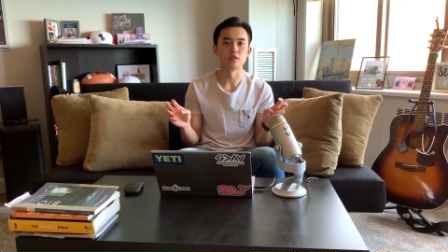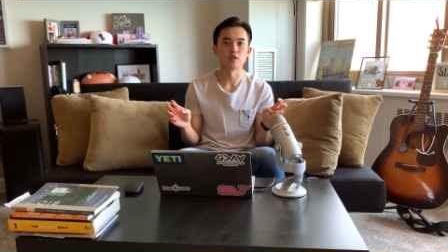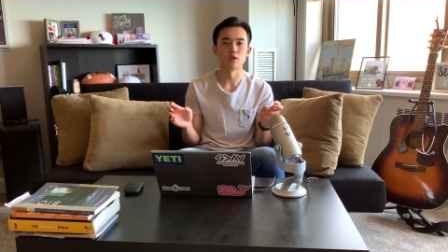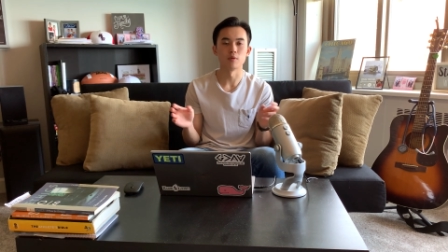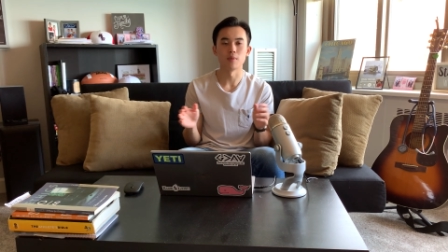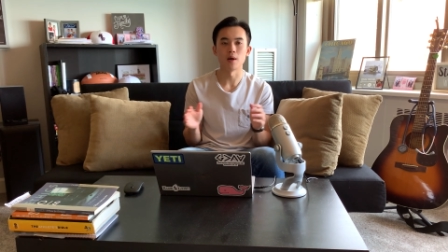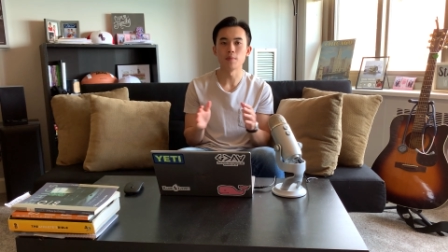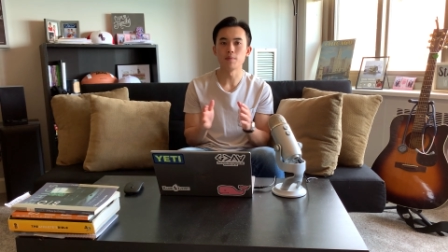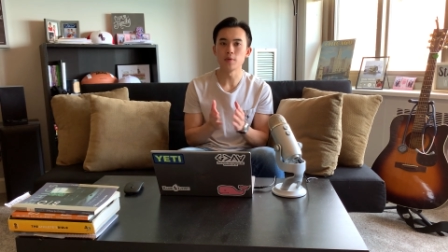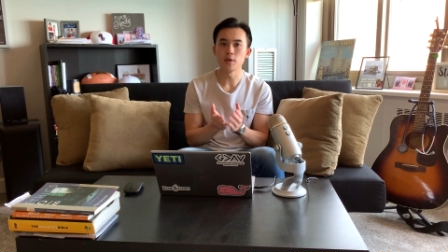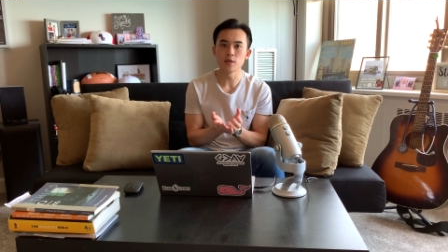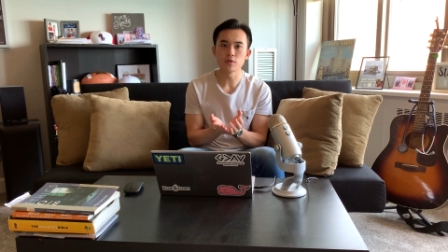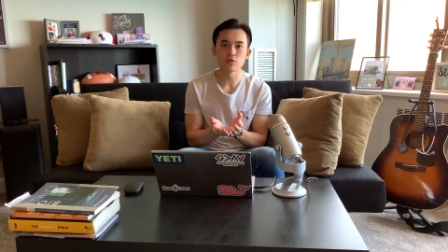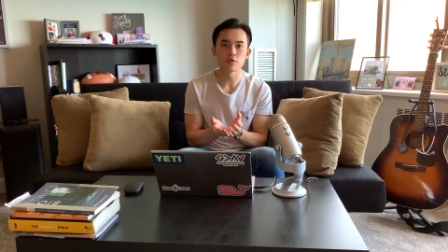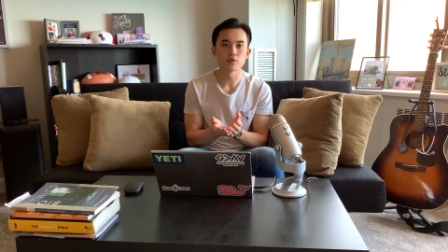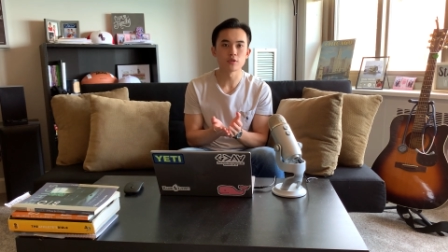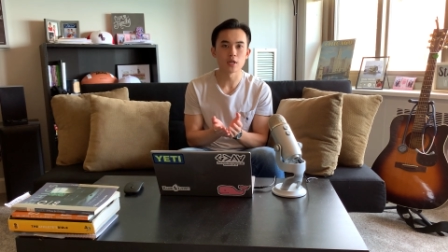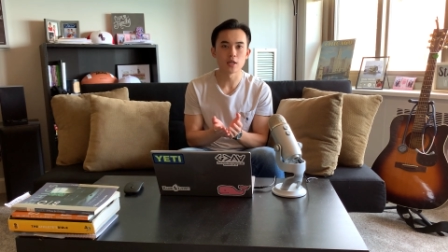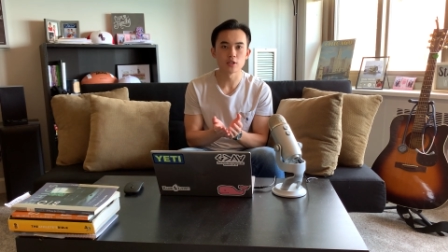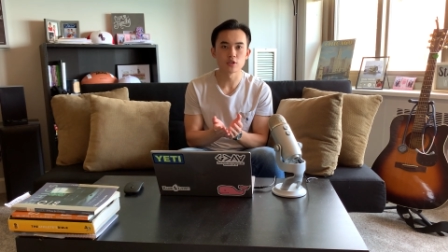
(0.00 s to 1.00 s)
So my PEDS
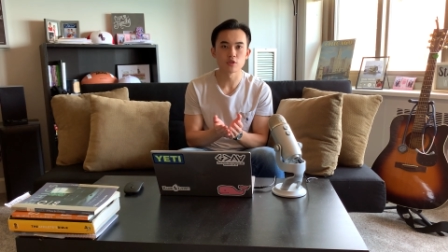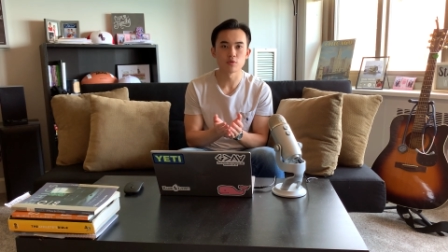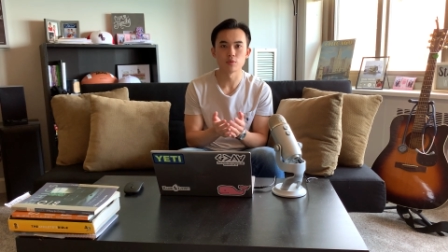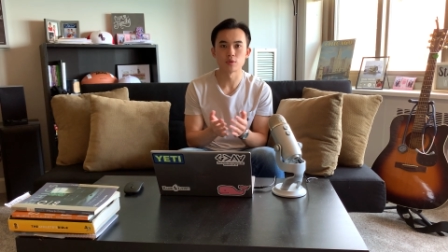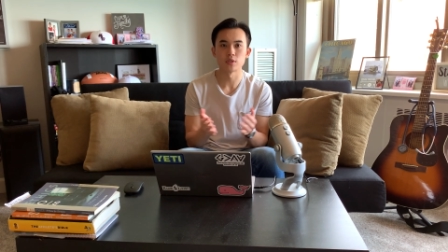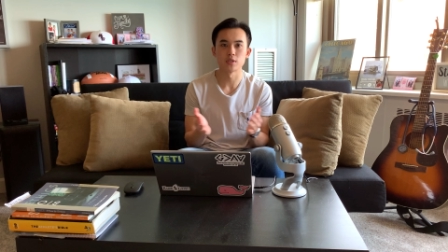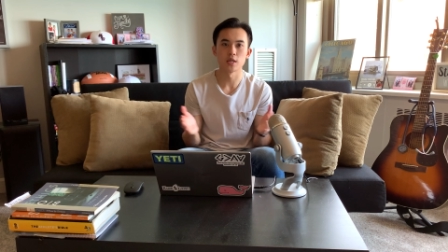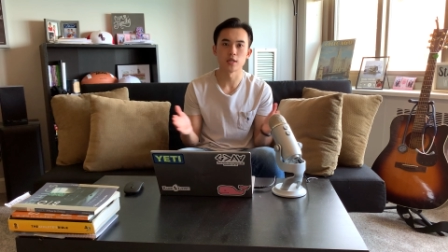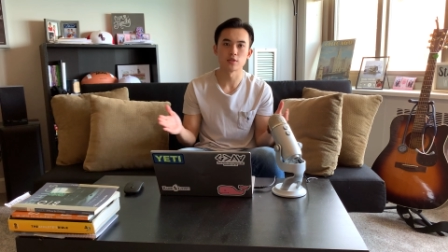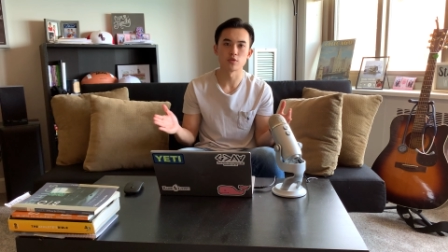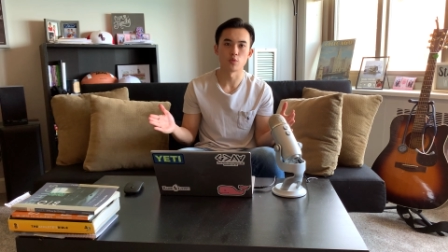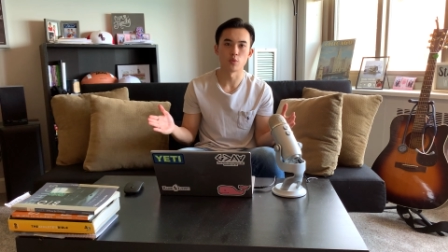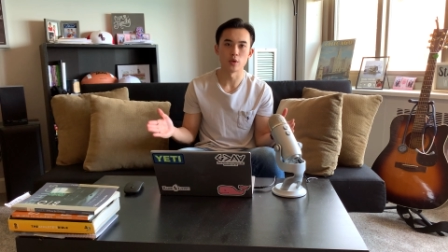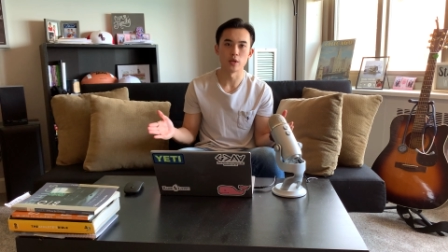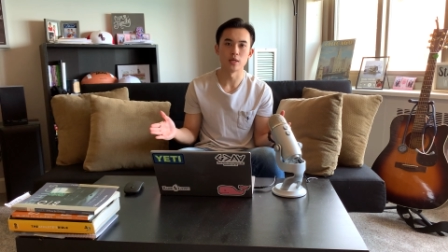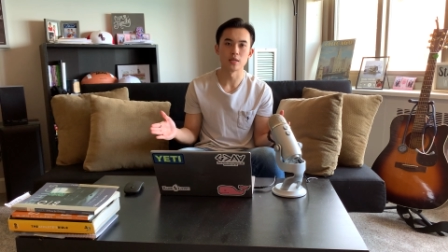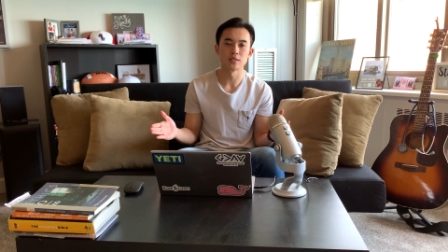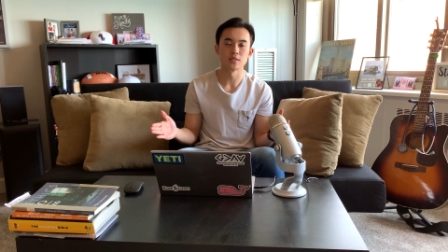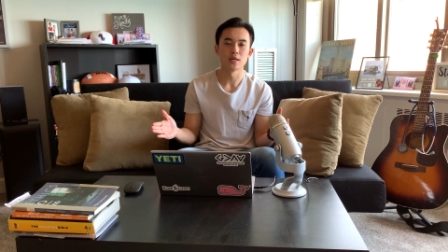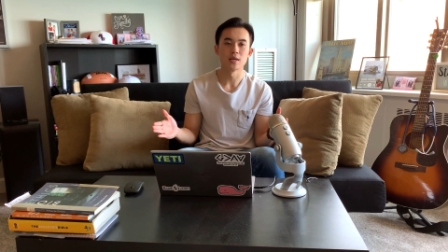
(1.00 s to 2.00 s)
rotation was six
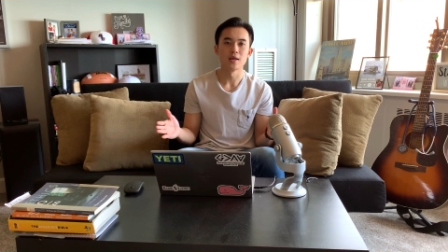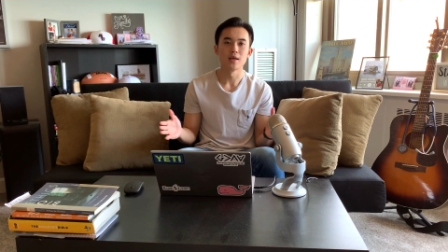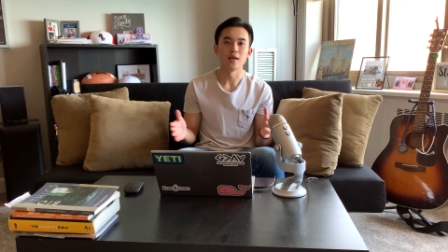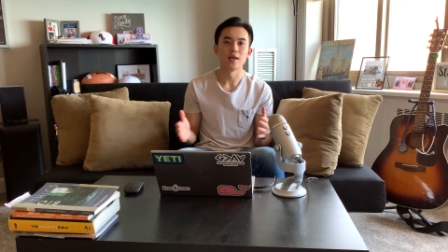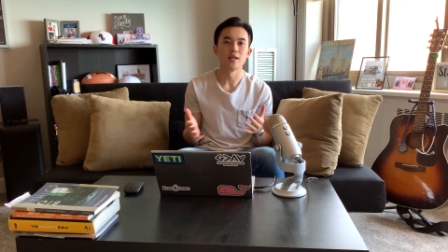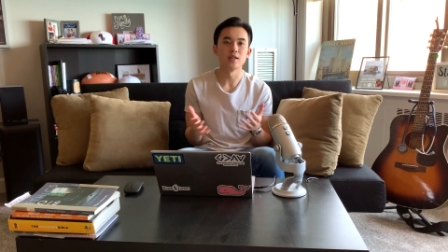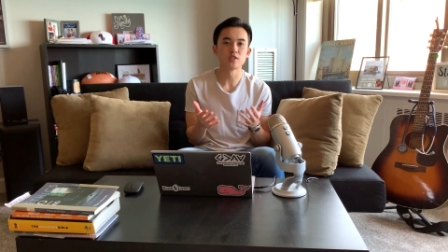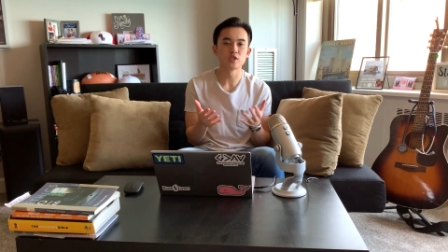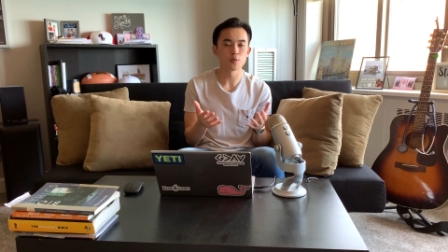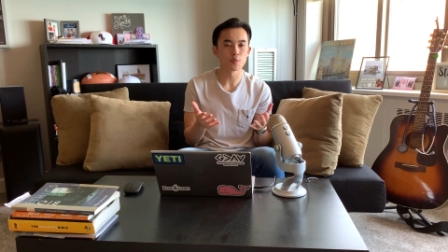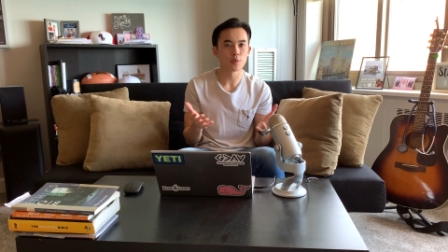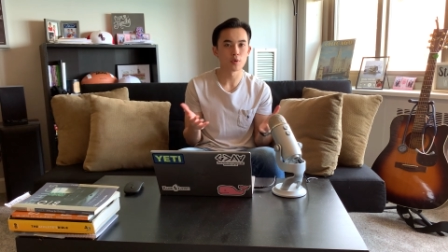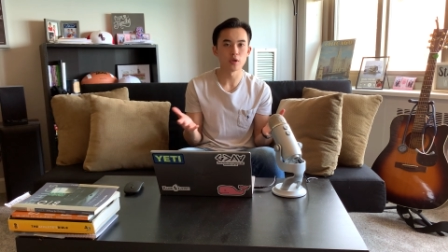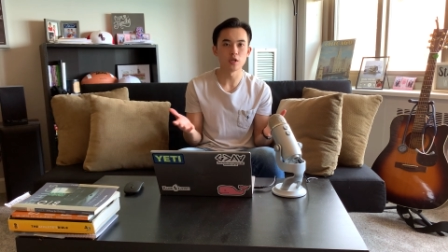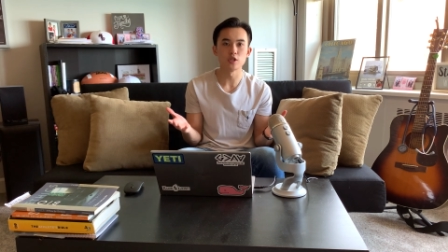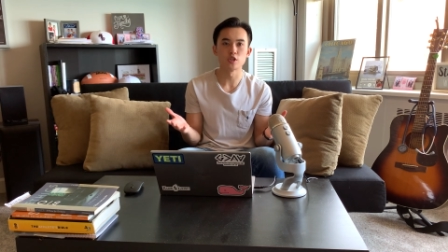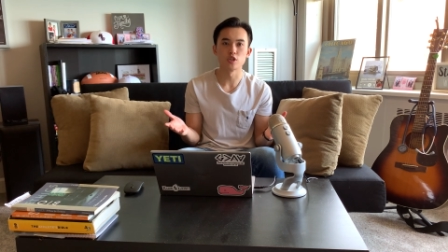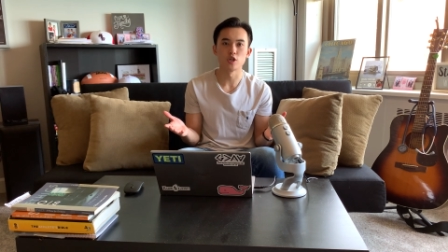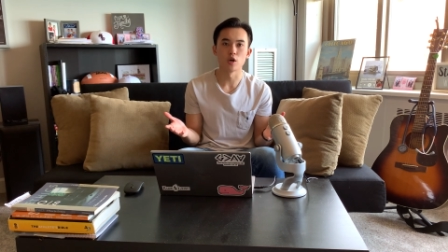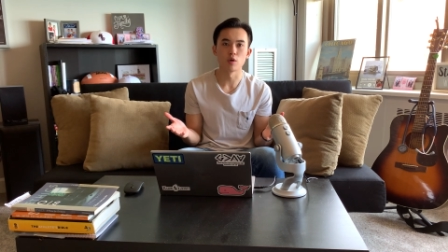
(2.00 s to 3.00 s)
weeks and it's a
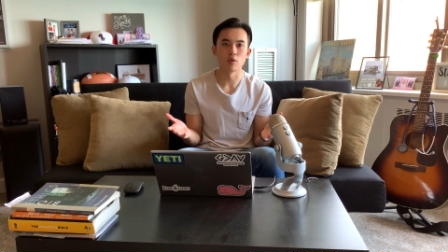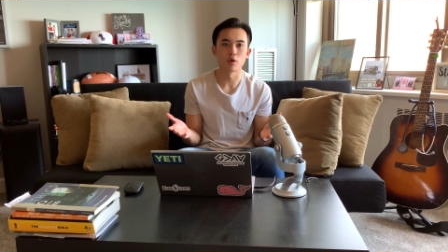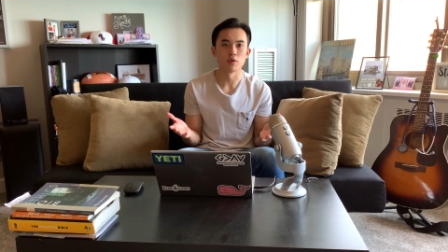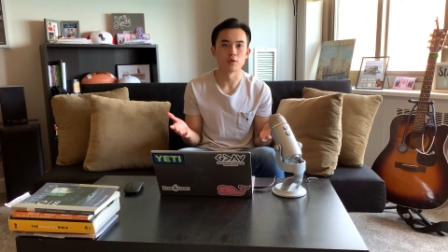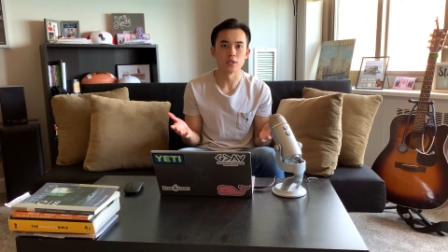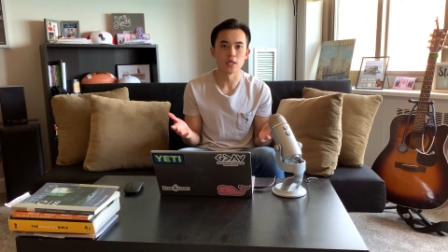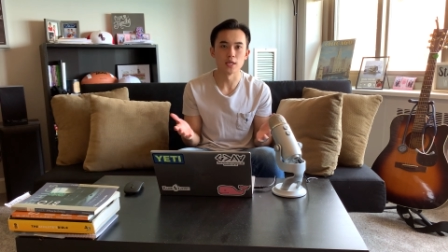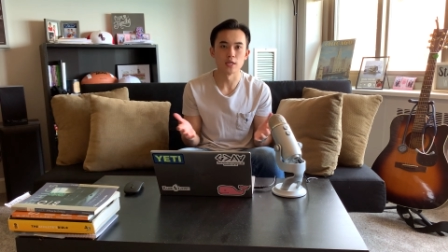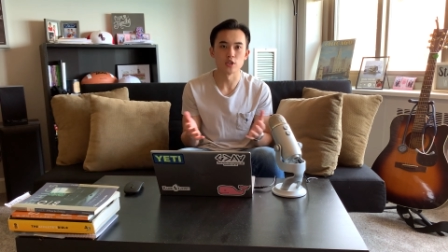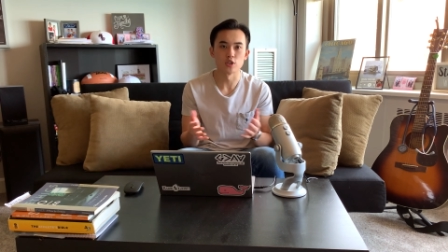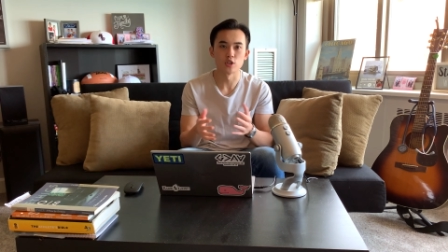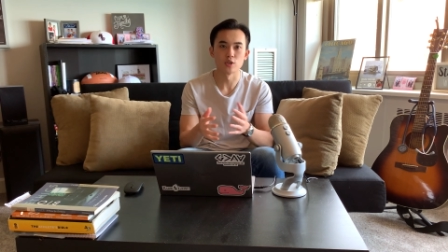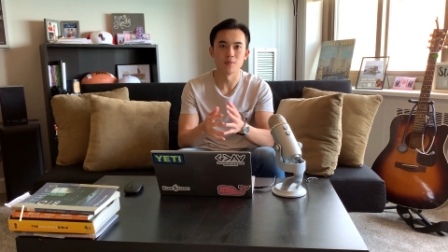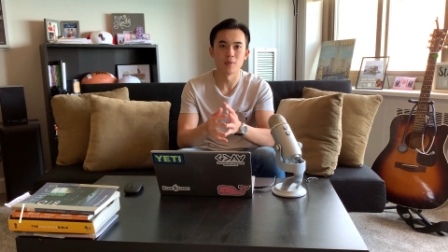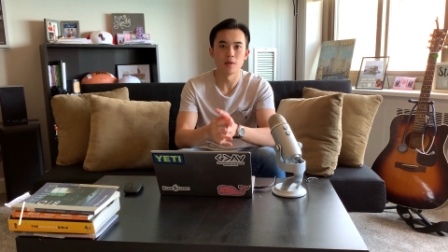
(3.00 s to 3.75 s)
pretty chill rotation.